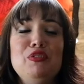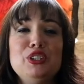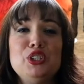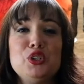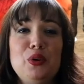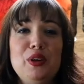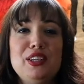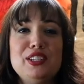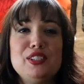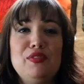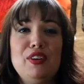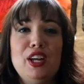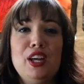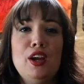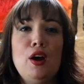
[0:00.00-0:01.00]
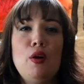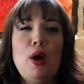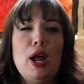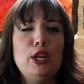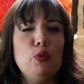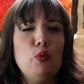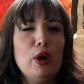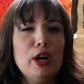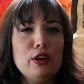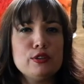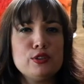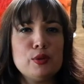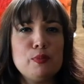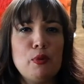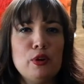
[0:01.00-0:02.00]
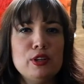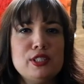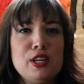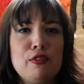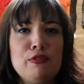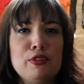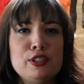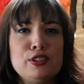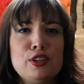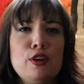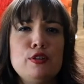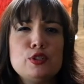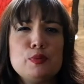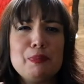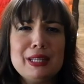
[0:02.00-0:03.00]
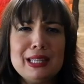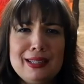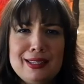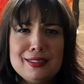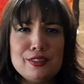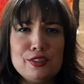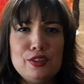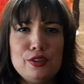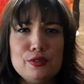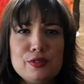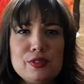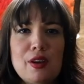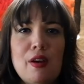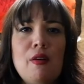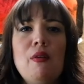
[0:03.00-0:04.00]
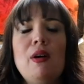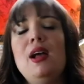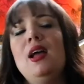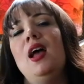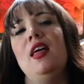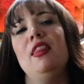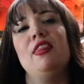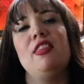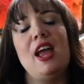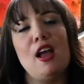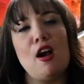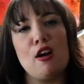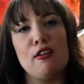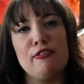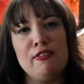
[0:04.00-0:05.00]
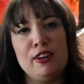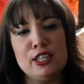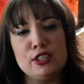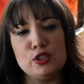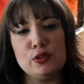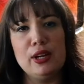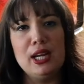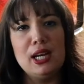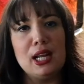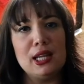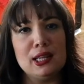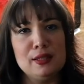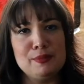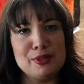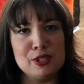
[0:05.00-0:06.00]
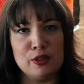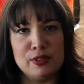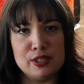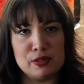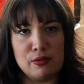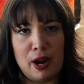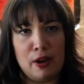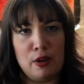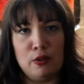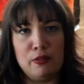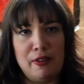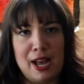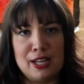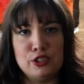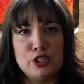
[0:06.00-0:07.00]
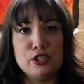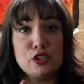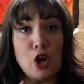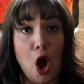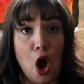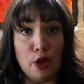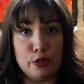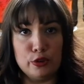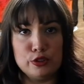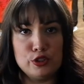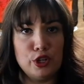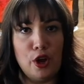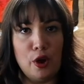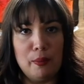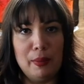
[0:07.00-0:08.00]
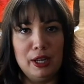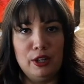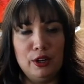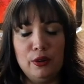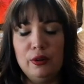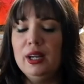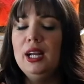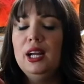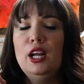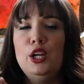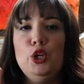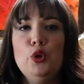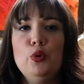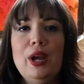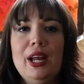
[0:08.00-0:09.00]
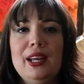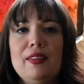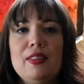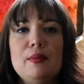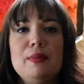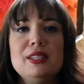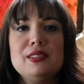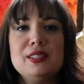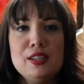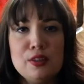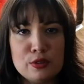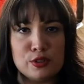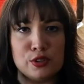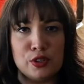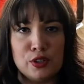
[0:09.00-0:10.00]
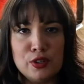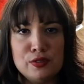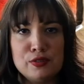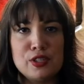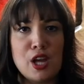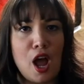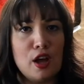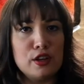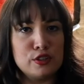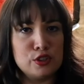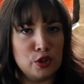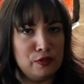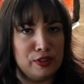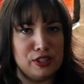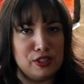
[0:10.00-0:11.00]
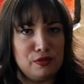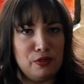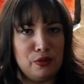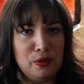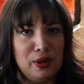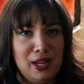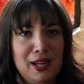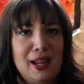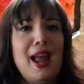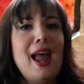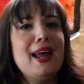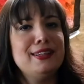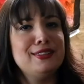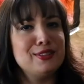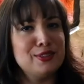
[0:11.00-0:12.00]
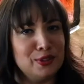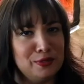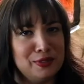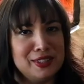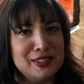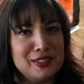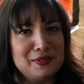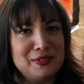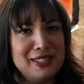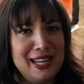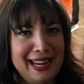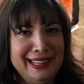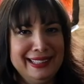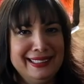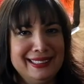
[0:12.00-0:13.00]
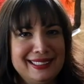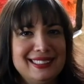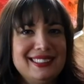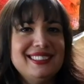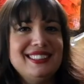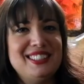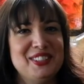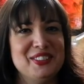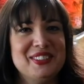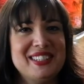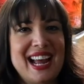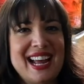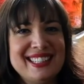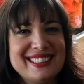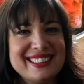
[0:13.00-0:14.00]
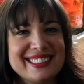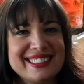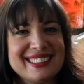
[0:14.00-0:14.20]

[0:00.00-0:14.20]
enjoyed this video and you want to go support Del Frisco's, please do so. They are featuring lip service Rye Old Fashions on their to-go menu. You can get them in single serves, servings of 3, and servings of 10. Cheers, guys.